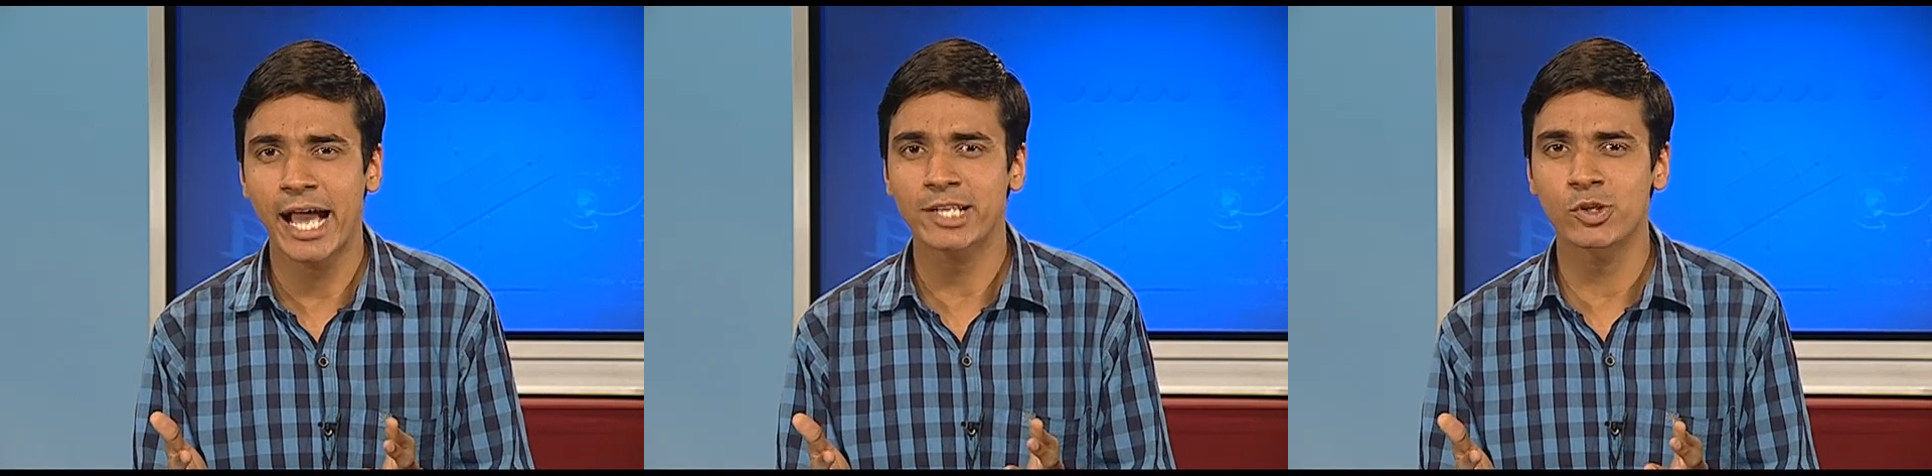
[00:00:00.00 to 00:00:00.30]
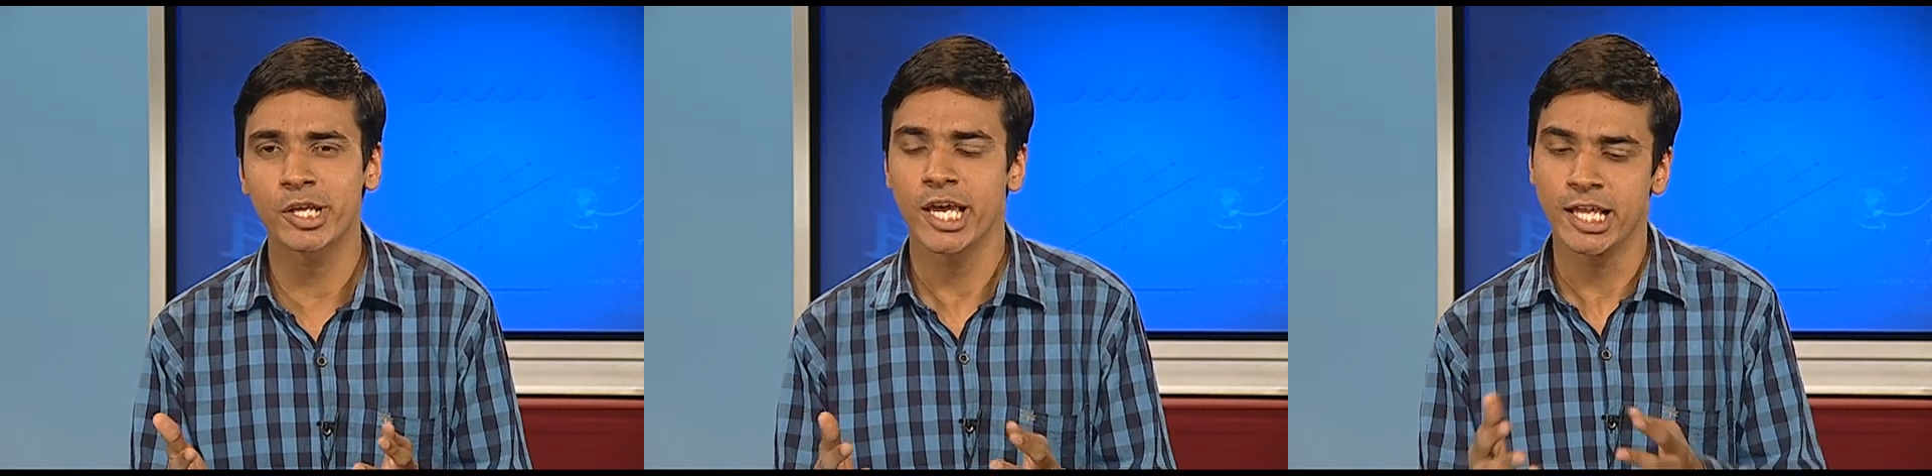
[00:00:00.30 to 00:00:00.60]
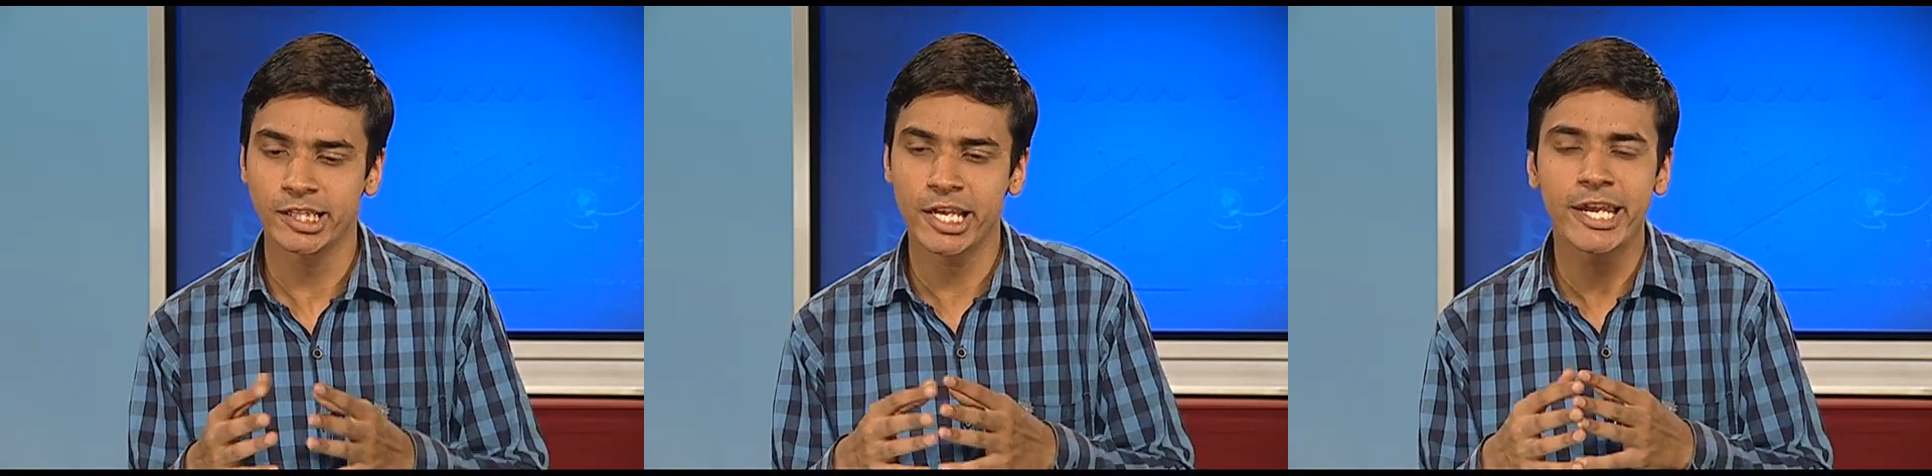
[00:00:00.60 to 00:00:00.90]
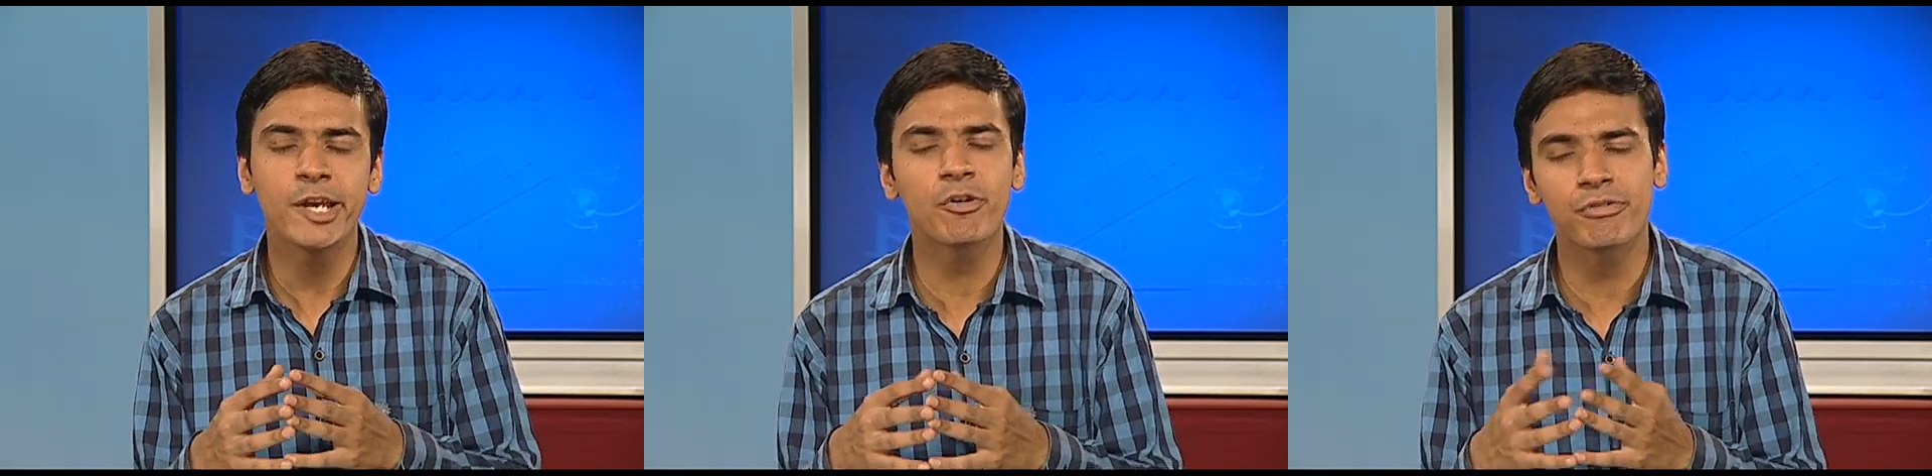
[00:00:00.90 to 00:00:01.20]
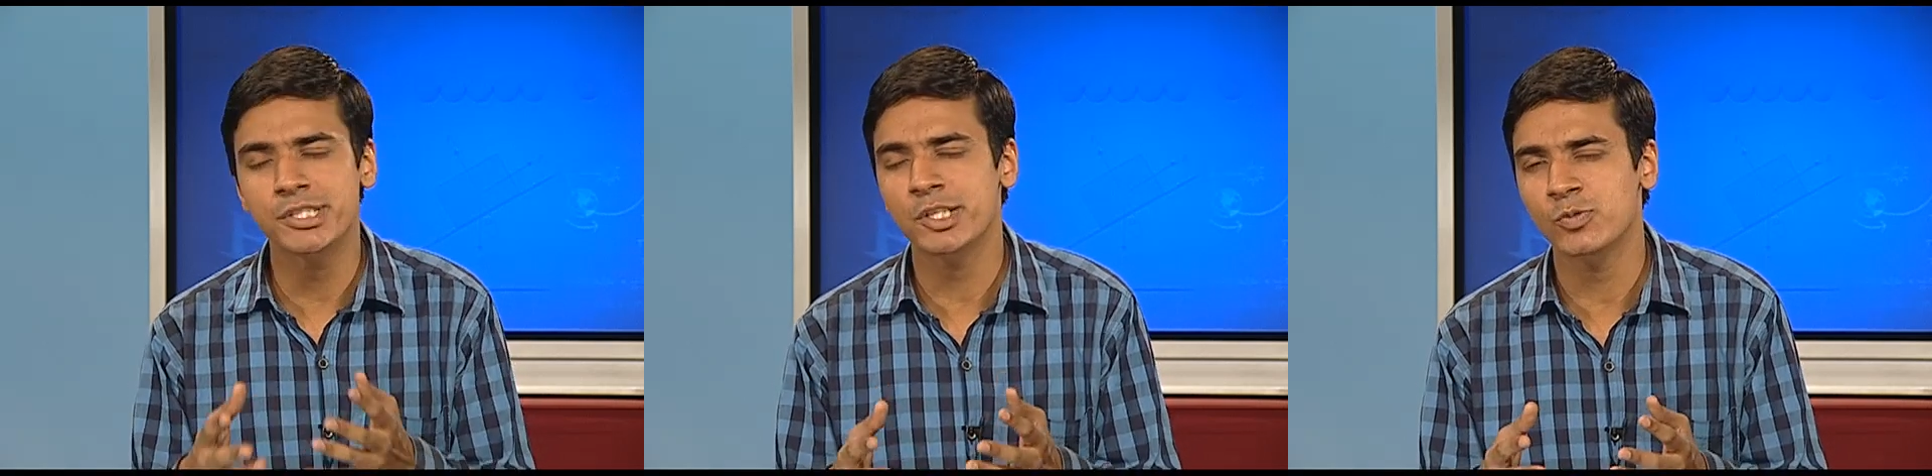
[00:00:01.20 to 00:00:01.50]
Actually, the need of
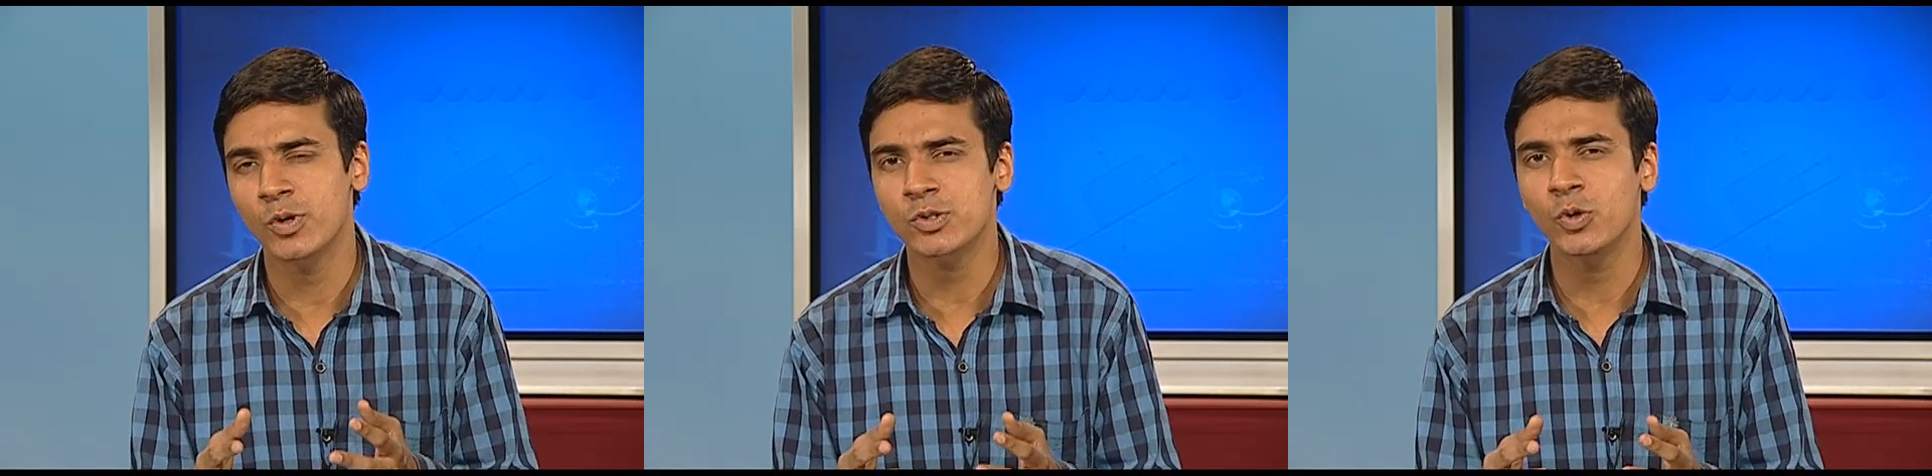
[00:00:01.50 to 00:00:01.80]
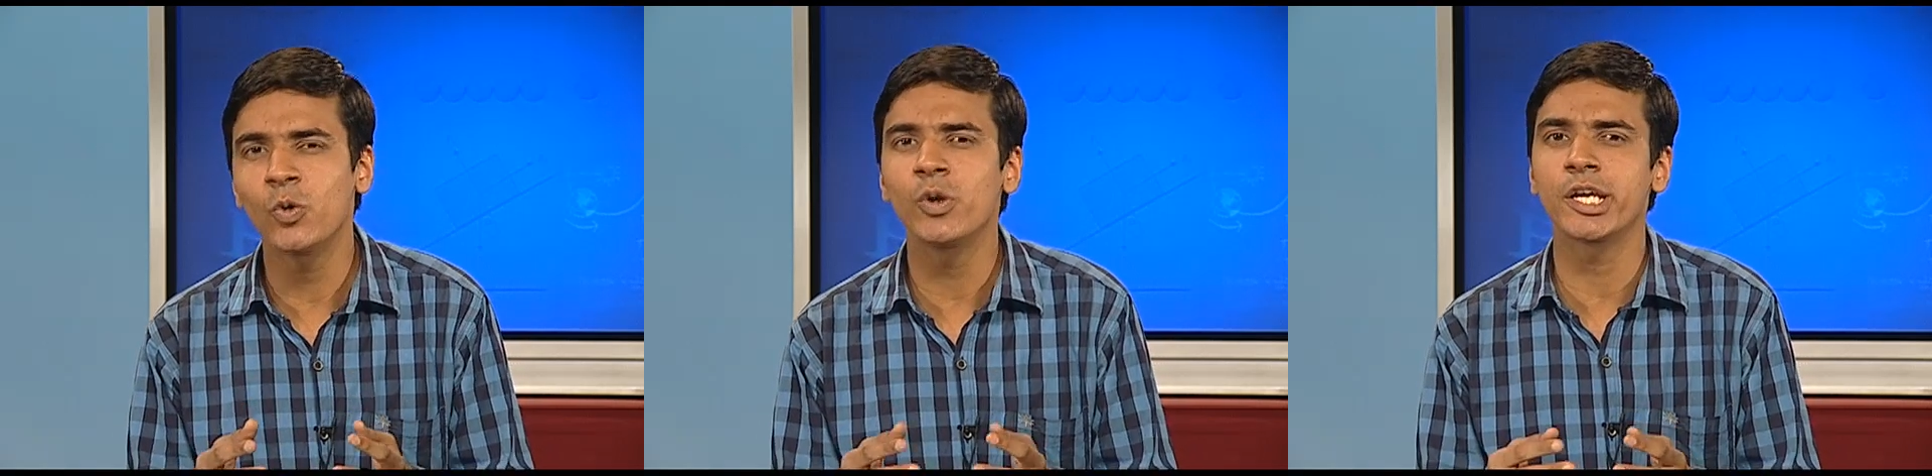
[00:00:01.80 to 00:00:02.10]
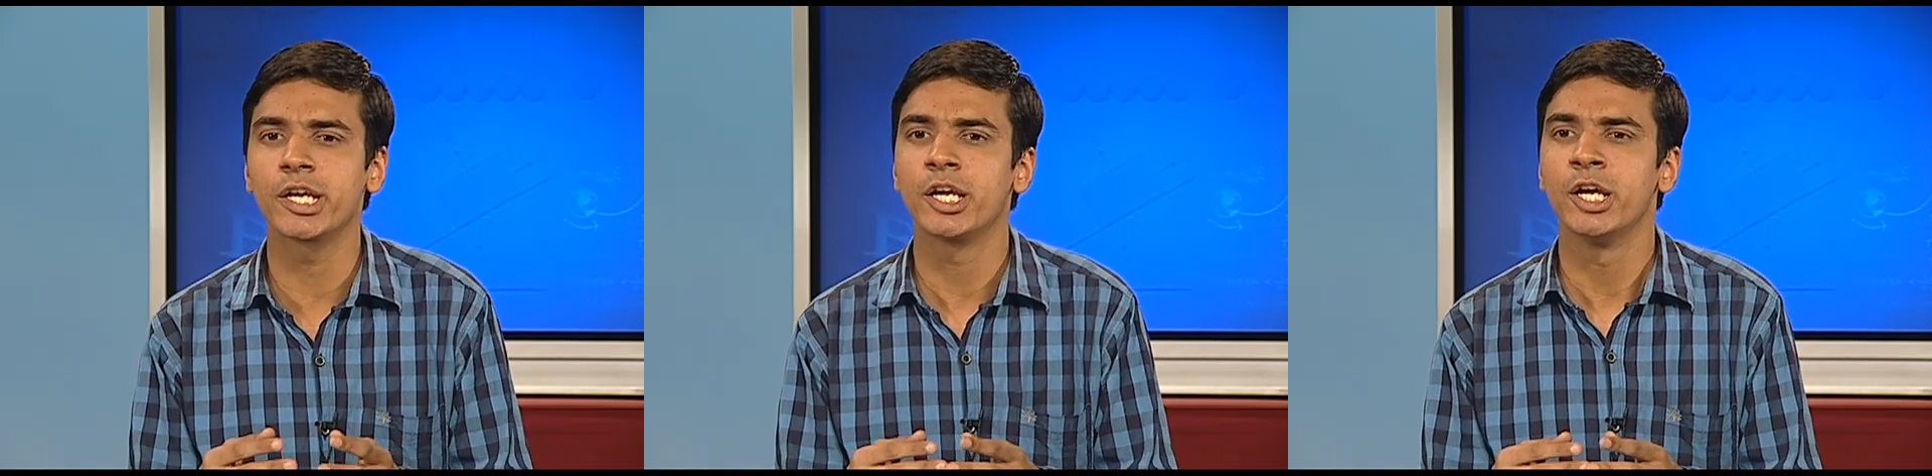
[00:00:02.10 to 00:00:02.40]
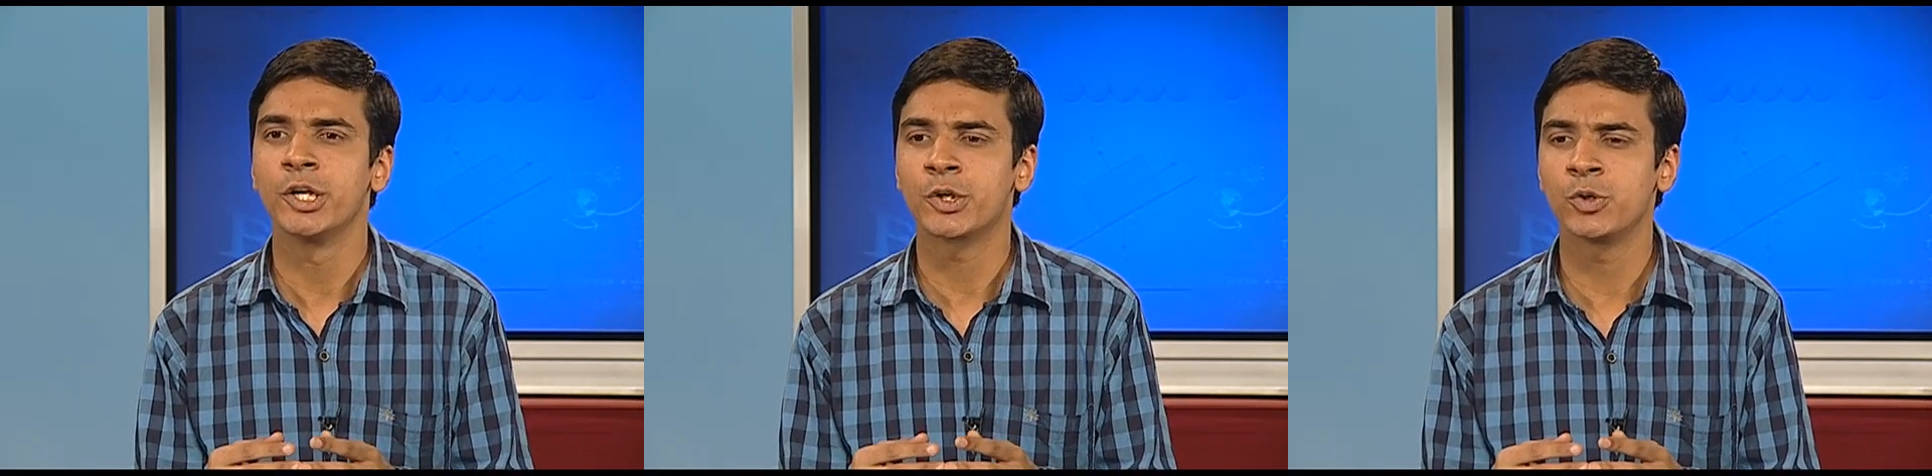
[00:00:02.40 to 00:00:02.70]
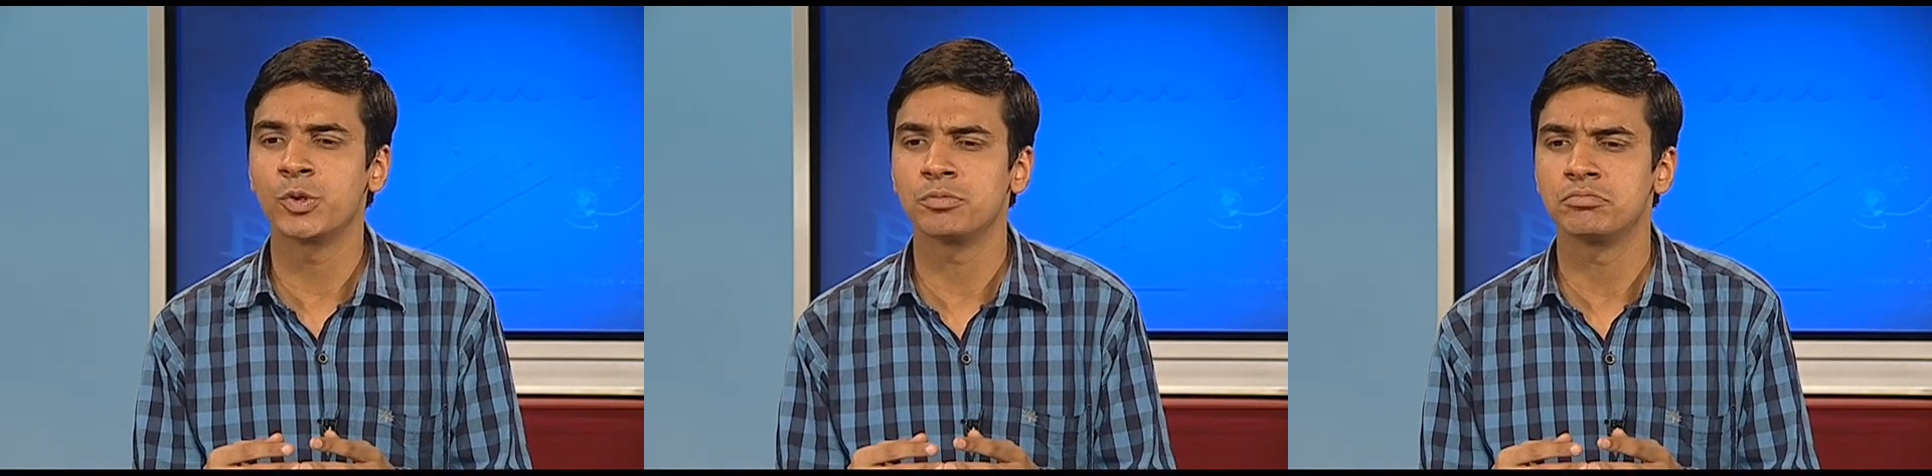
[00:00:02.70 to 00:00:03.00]
physics was only
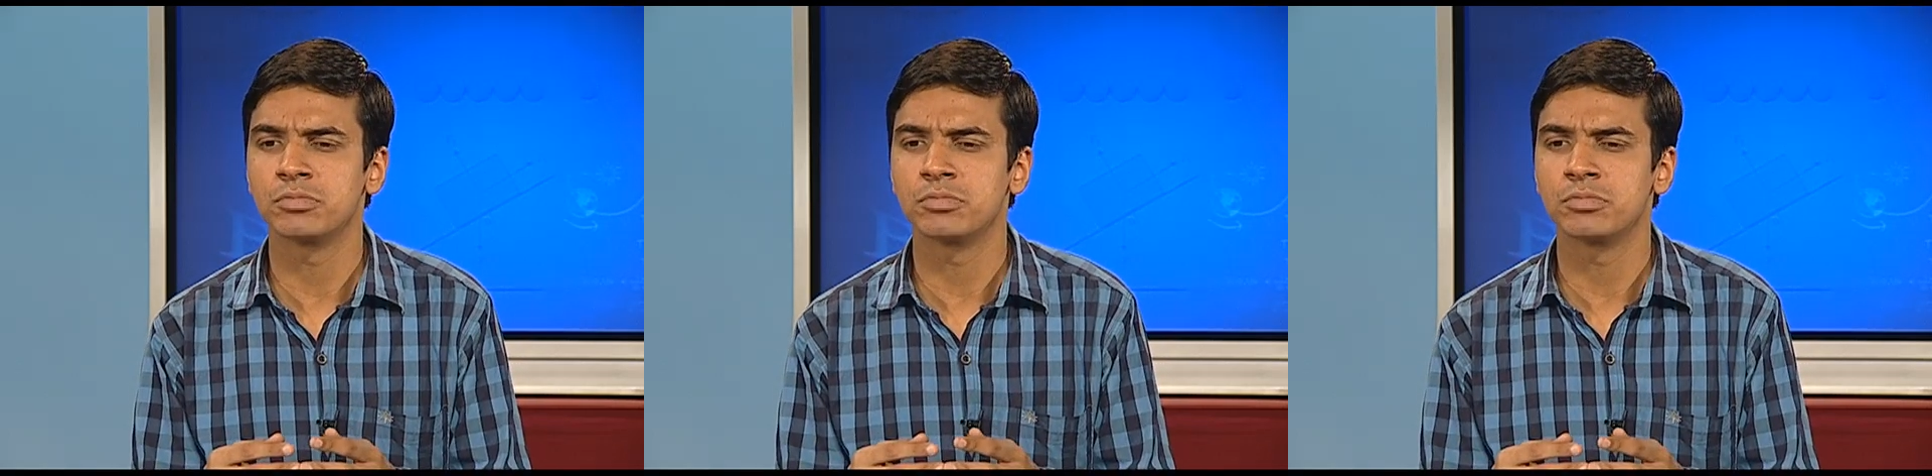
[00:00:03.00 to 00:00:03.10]
to